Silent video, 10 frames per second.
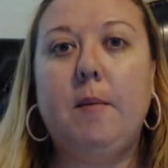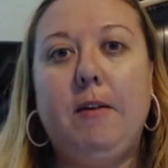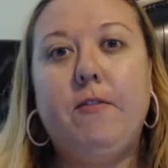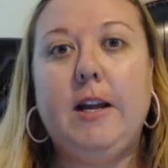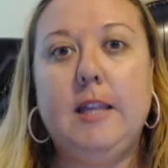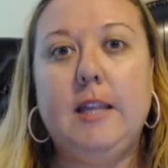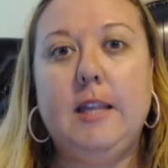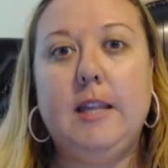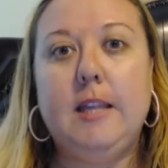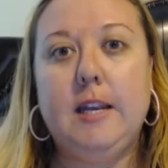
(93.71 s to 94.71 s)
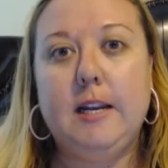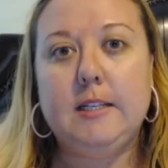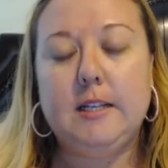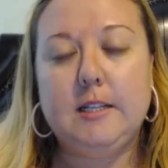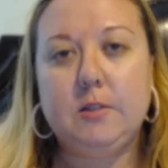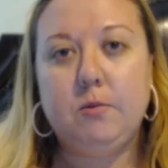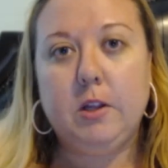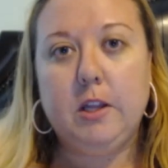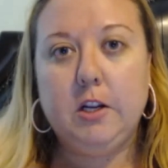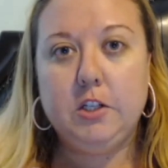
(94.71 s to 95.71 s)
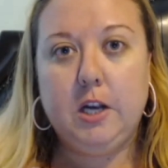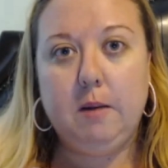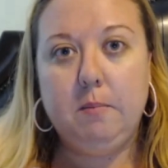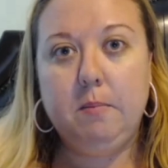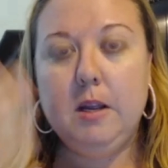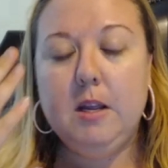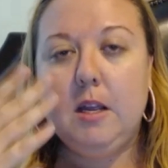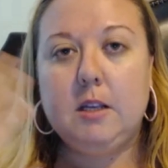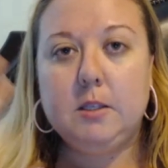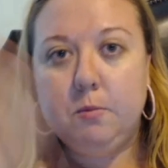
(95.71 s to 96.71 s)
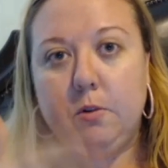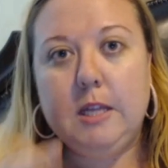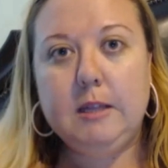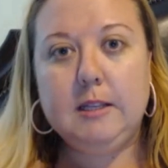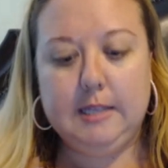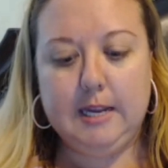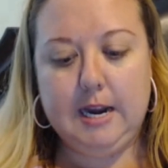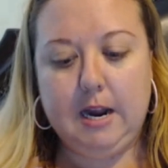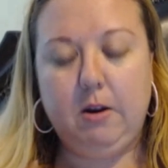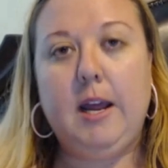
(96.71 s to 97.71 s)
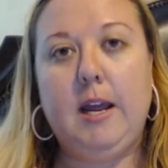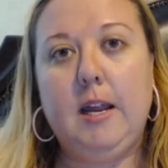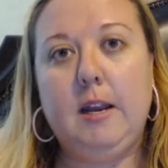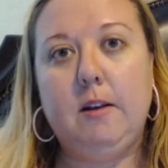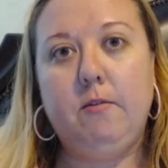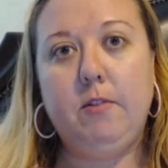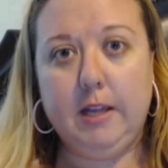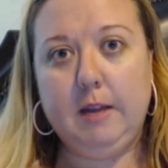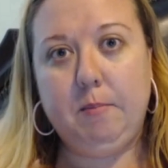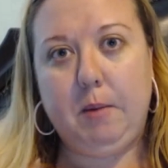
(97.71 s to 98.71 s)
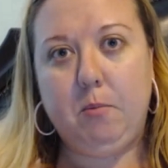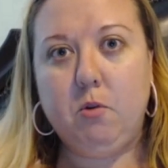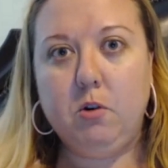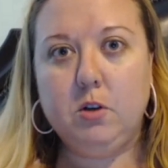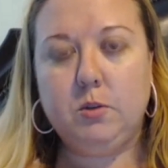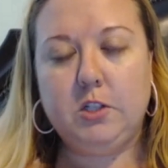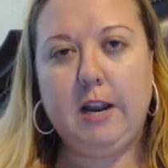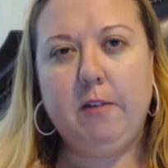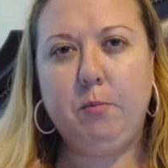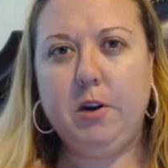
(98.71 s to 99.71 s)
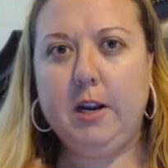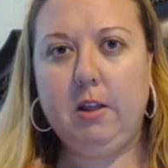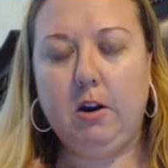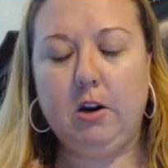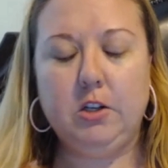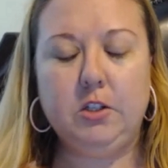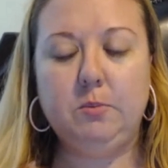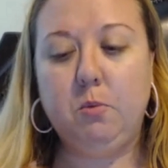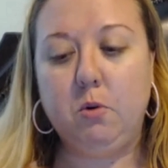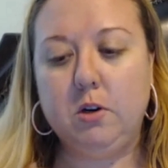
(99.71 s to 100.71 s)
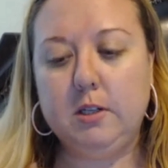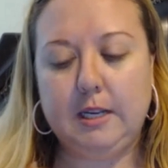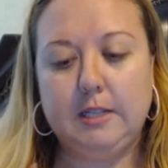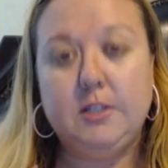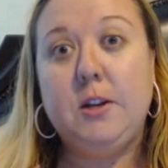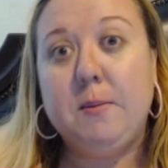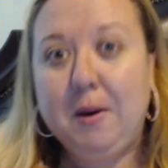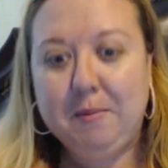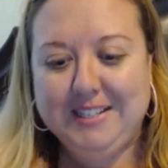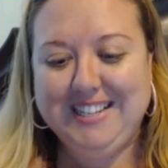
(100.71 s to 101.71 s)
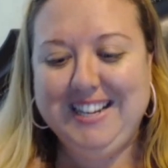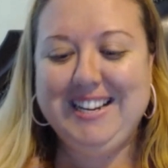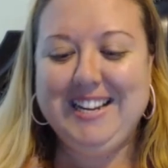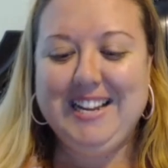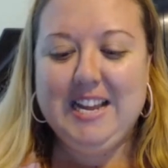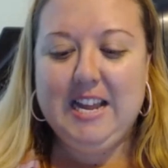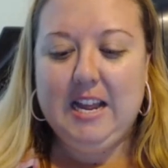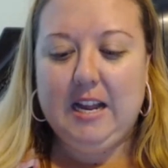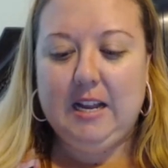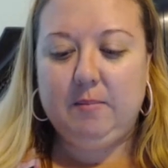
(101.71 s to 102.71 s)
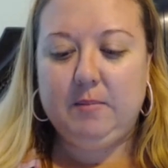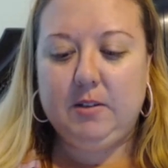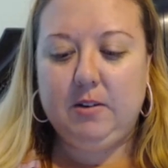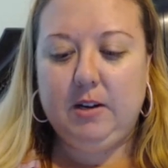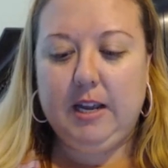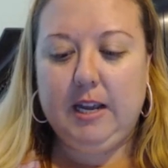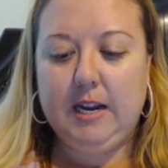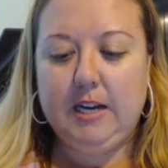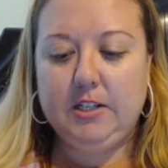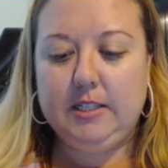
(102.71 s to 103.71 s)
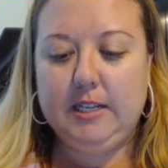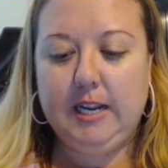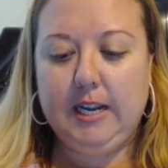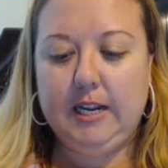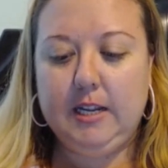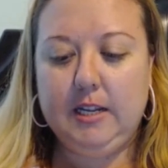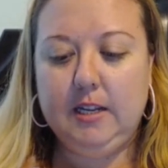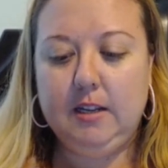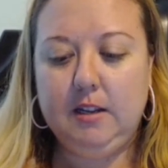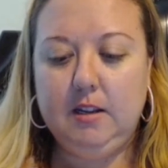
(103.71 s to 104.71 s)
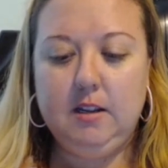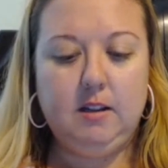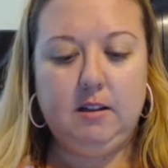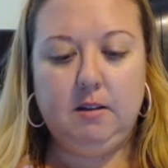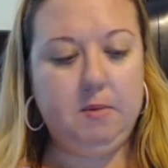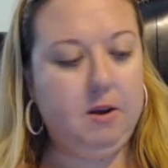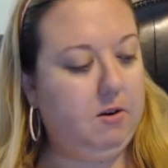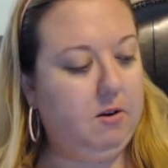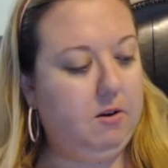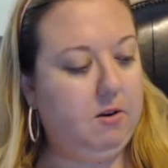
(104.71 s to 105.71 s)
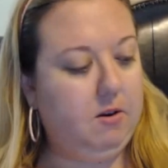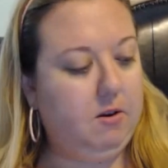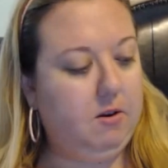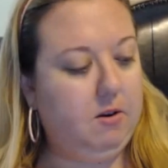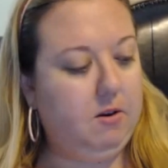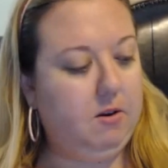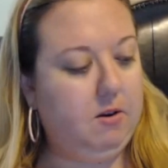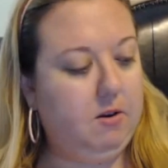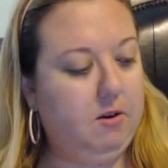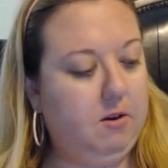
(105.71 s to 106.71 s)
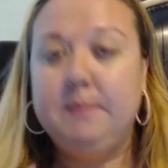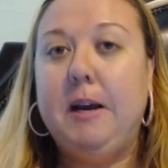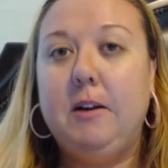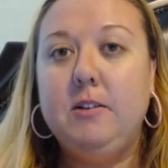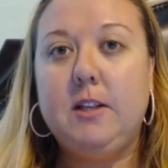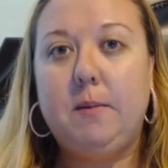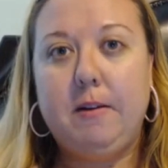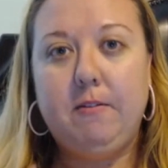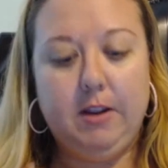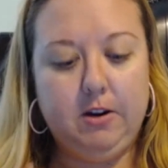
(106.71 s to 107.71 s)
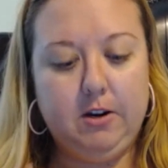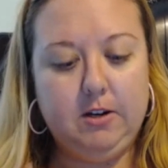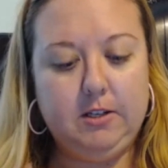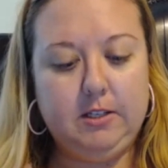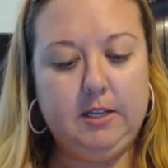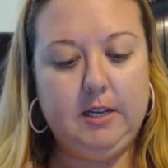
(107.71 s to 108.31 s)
I find that it does a really good job smoothing the skin out and filling in my pores, which I have pretty large pores, as you can probably see. So again, I just take about a pea size amount on my fingers